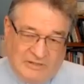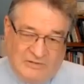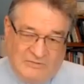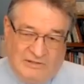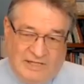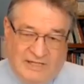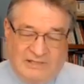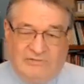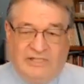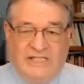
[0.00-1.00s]
over the
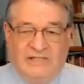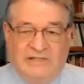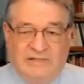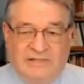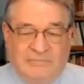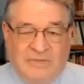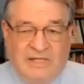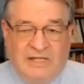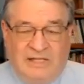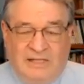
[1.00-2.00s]
last 3 years,
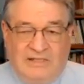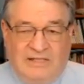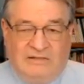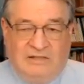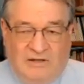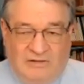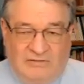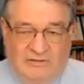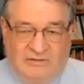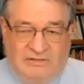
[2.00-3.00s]
is that the
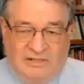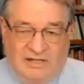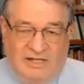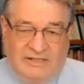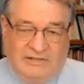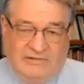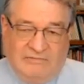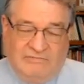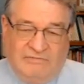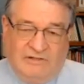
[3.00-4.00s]
kind
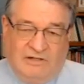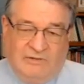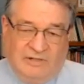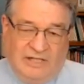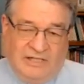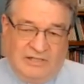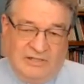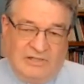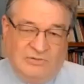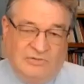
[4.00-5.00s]
of
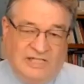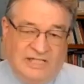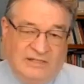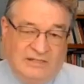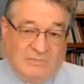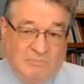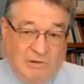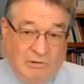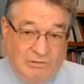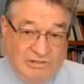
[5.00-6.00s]
congregations who need this
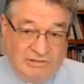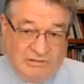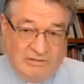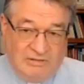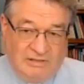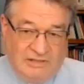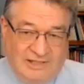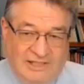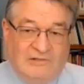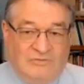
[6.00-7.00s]
most
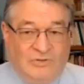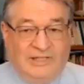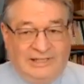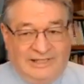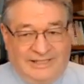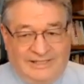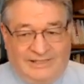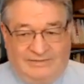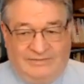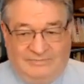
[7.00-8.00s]
can afford it least.